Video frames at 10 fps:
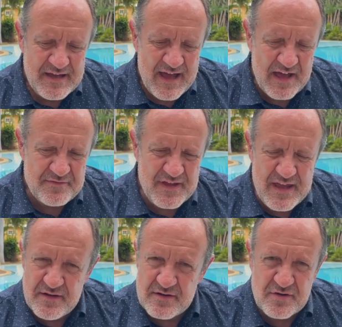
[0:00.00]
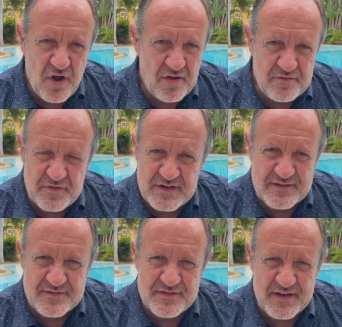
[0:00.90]
have an inner
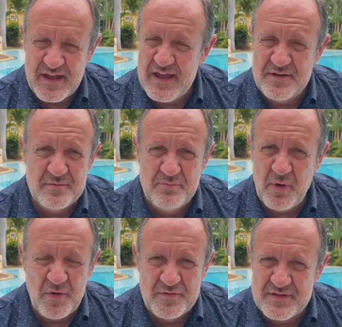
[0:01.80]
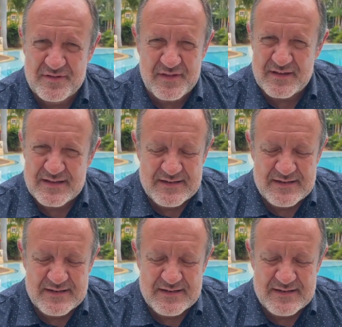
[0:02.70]
confidence and an inner boldness that